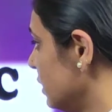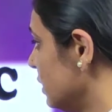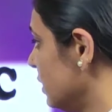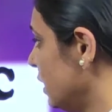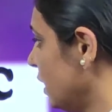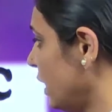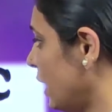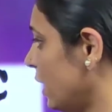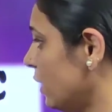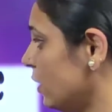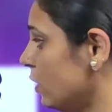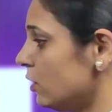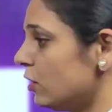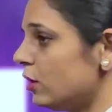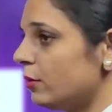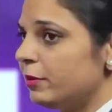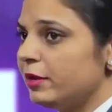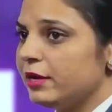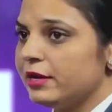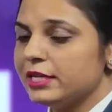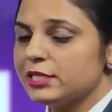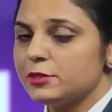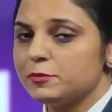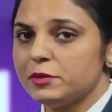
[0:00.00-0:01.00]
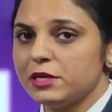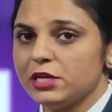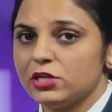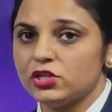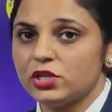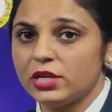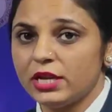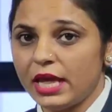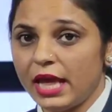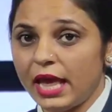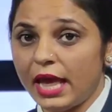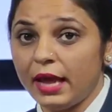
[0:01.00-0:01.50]
the anaerobic
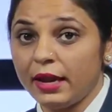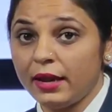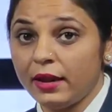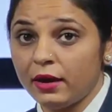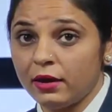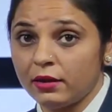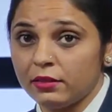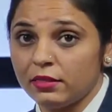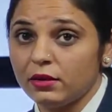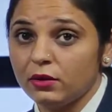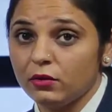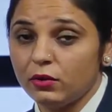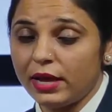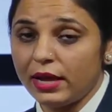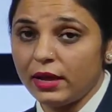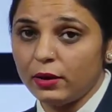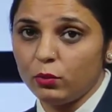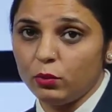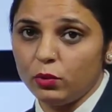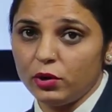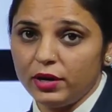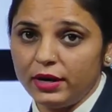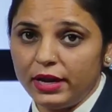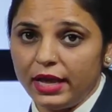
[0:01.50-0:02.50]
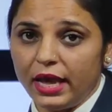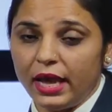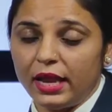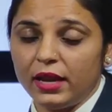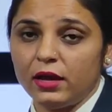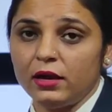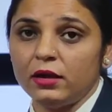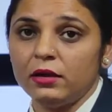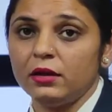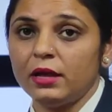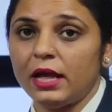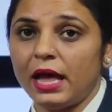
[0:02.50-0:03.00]
respiration. Ana, the word
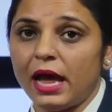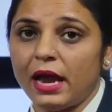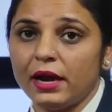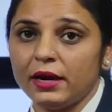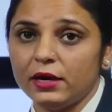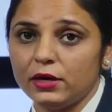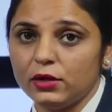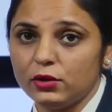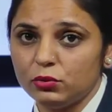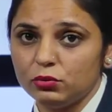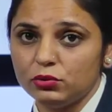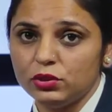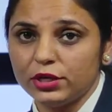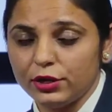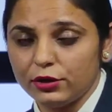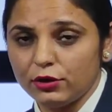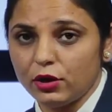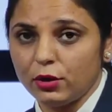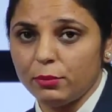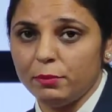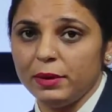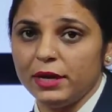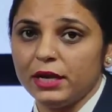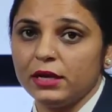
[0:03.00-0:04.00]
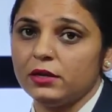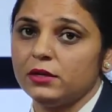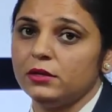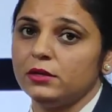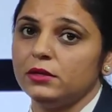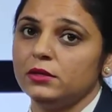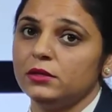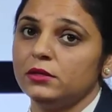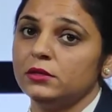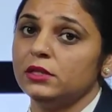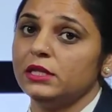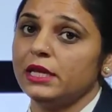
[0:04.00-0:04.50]
ana added to the aerobic,
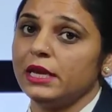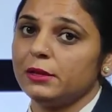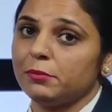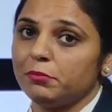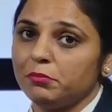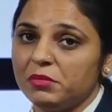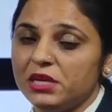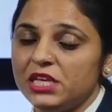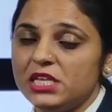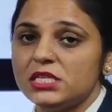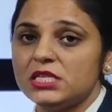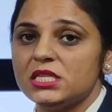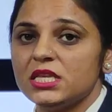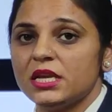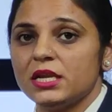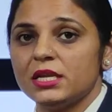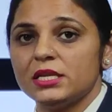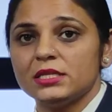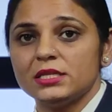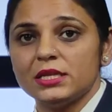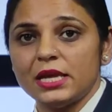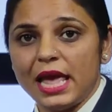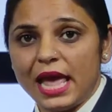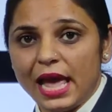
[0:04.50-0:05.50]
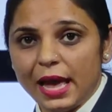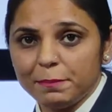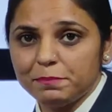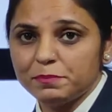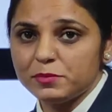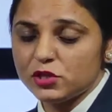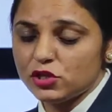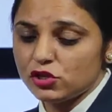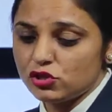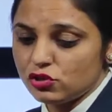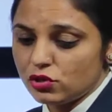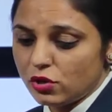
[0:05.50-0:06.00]
that means there is an
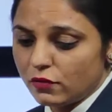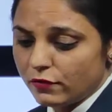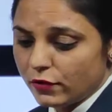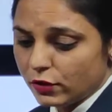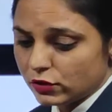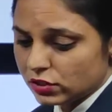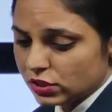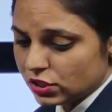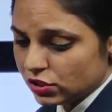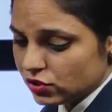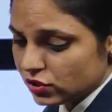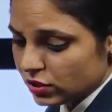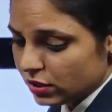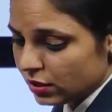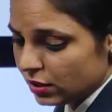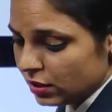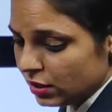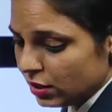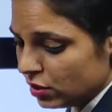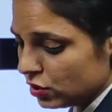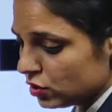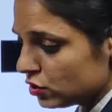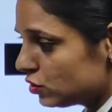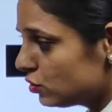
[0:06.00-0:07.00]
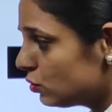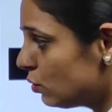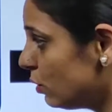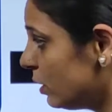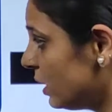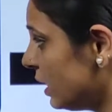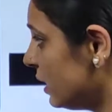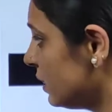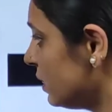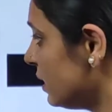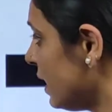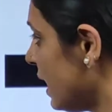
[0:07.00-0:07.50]
absence of oxygen. So
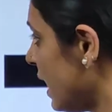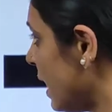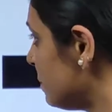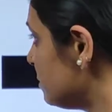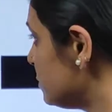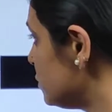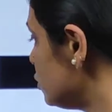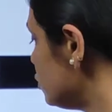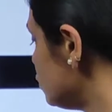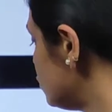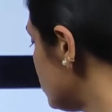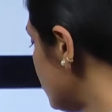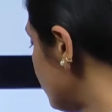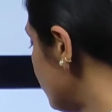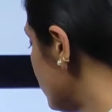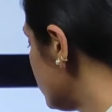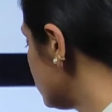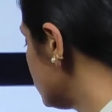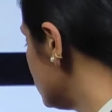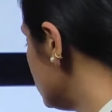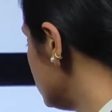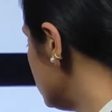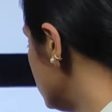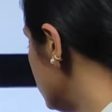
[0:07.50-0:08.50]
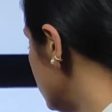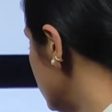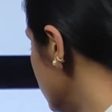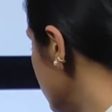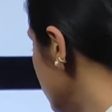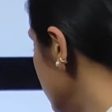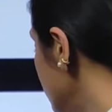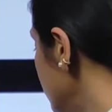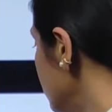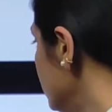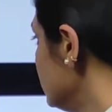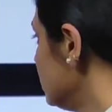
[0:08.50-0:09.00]
in the absence of oxygen,
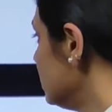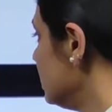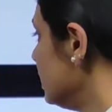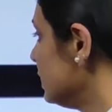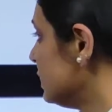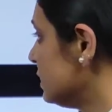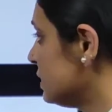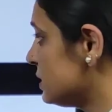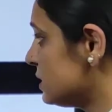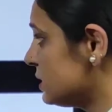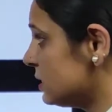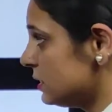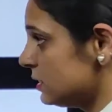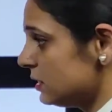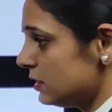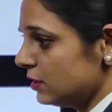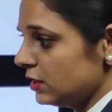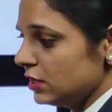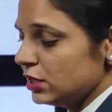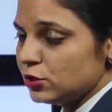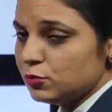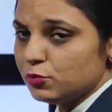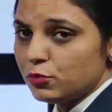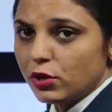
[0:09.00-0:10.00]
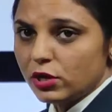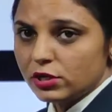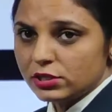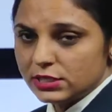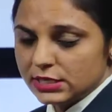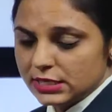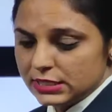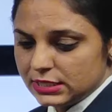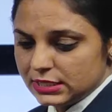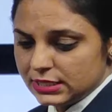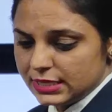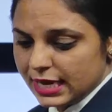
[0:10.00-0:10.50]
this
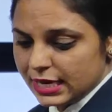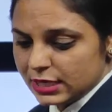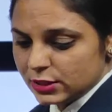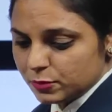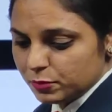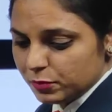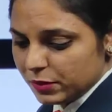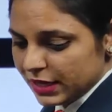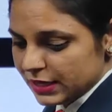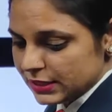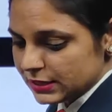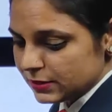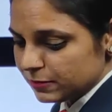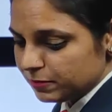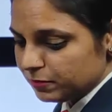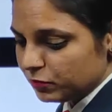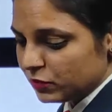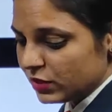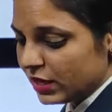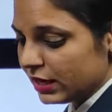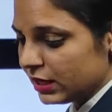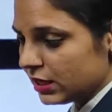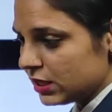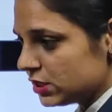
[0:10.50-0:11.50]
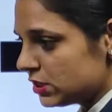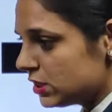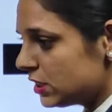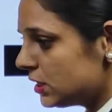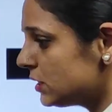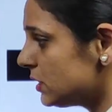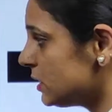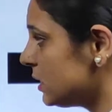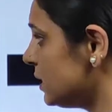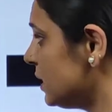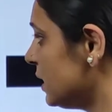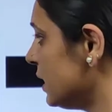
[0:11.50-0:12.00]
process takes place. The energy
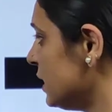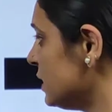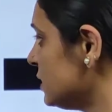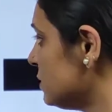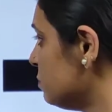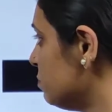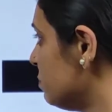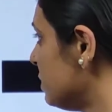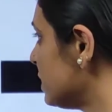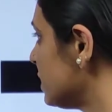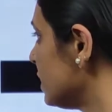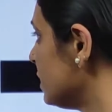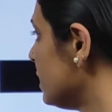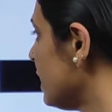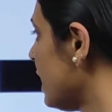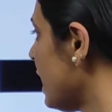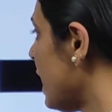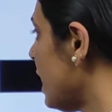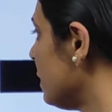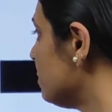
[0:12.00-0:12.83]
is released, but in the